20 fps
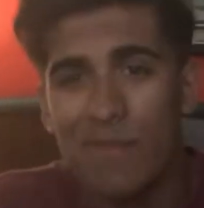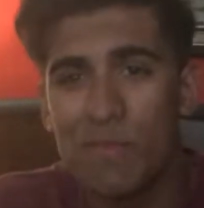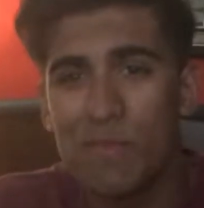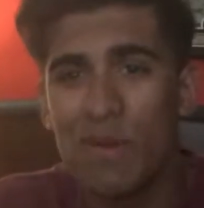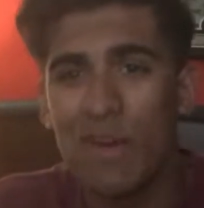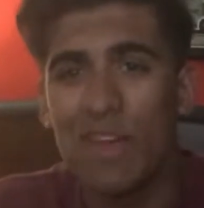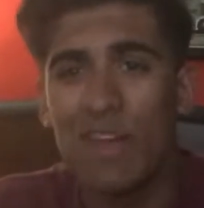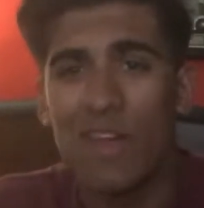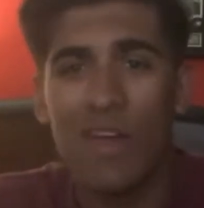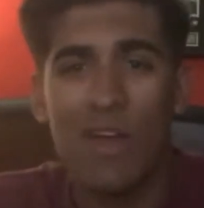
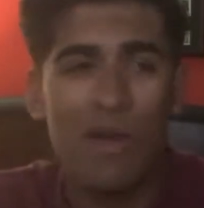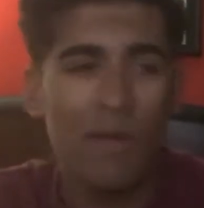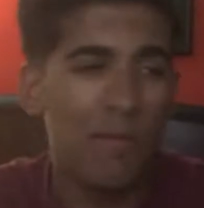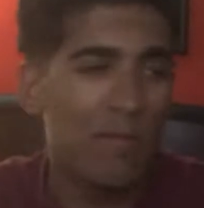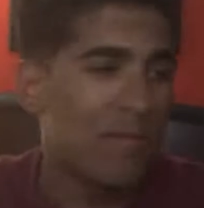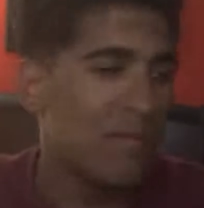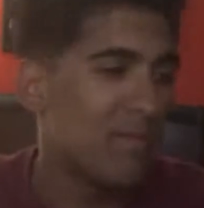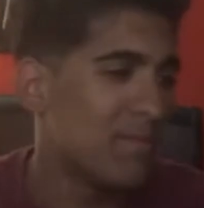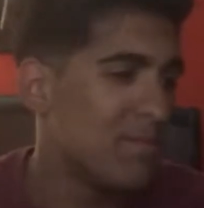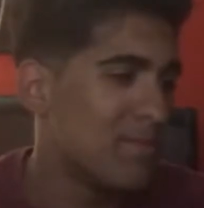But
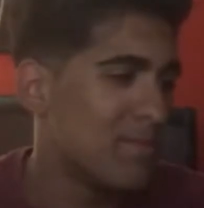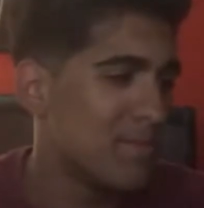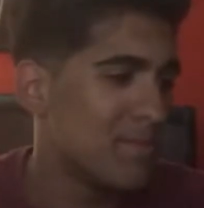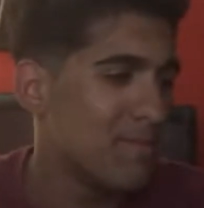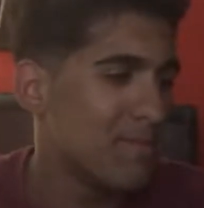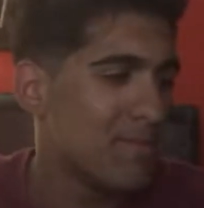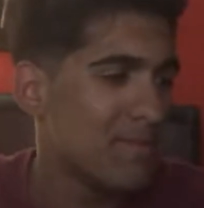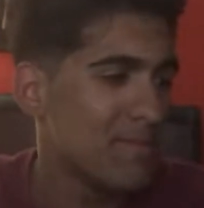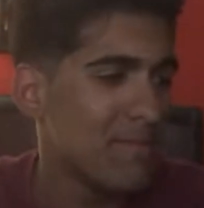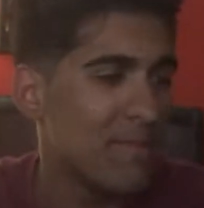um,
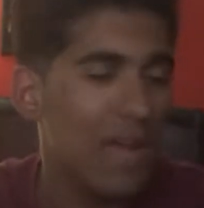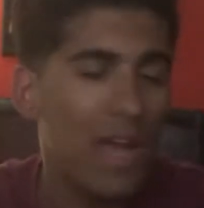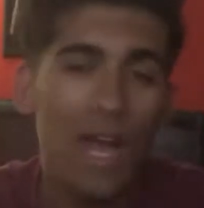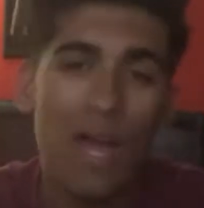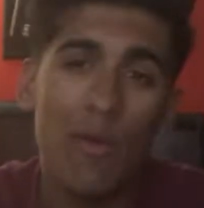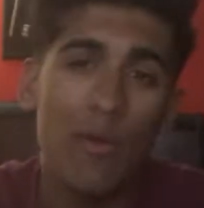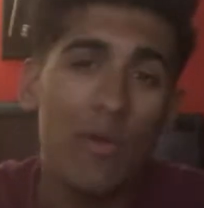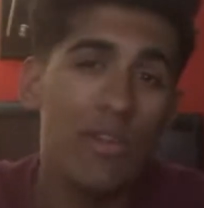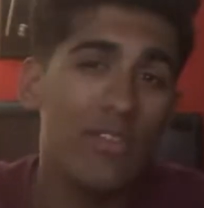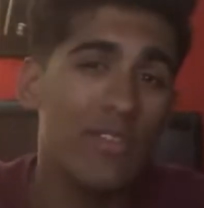
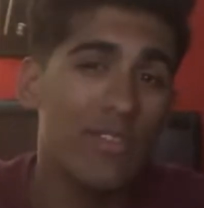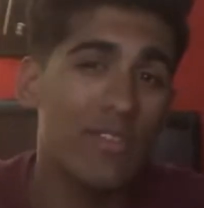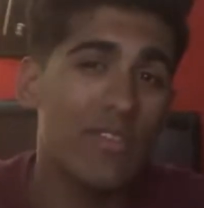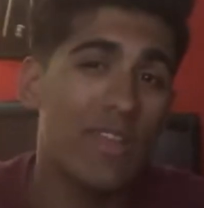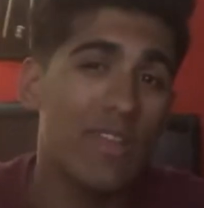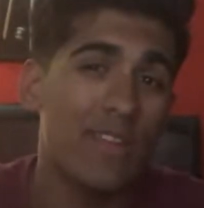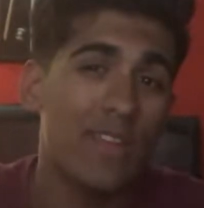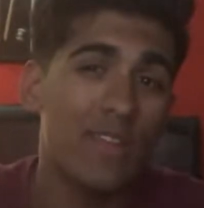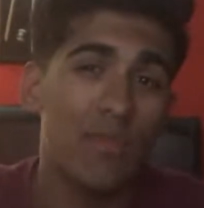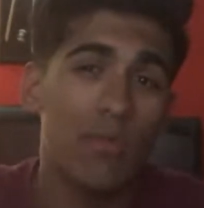I want to just
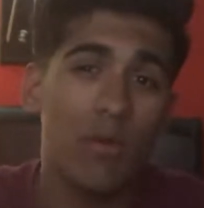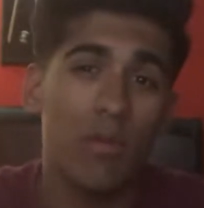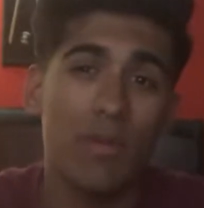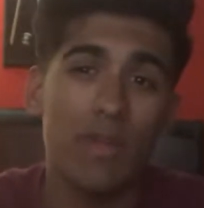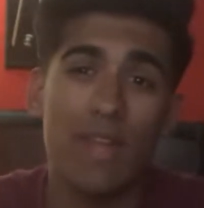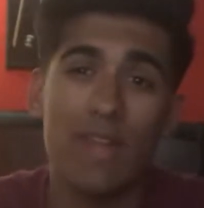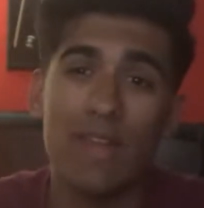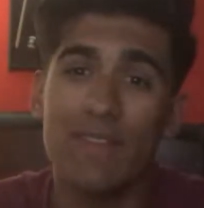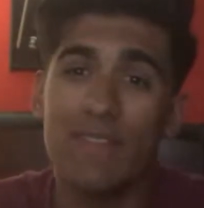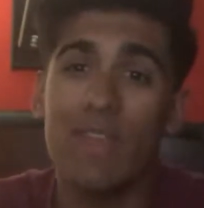take this
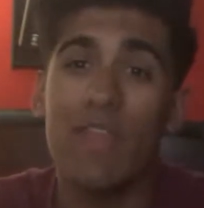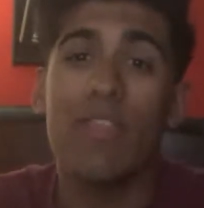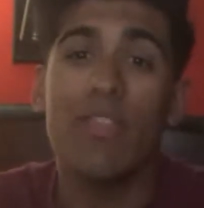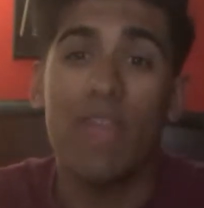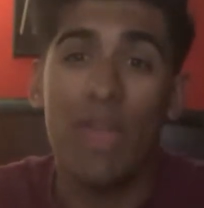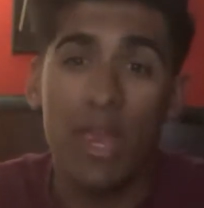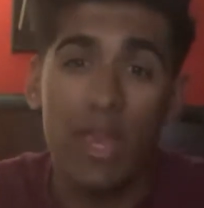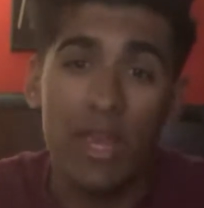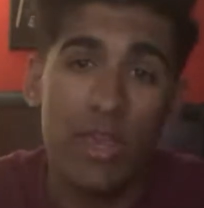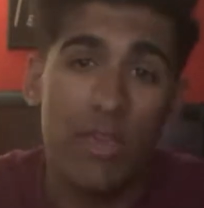moment and say
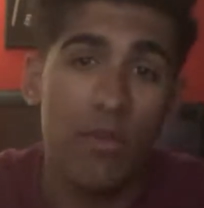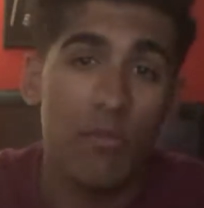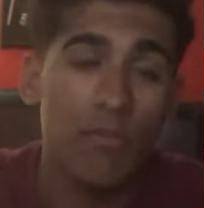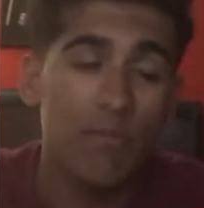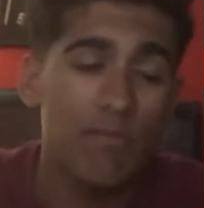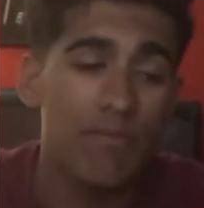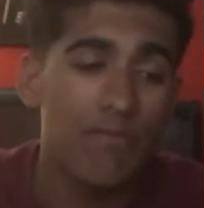thank you.